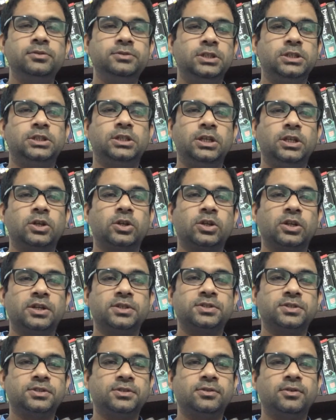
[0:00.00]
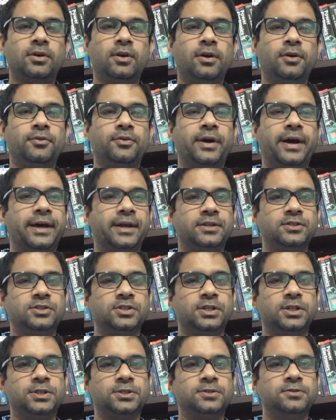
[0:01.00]
deterioration of higher
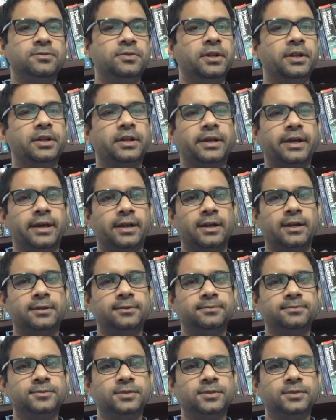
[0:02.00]
education in Kerala.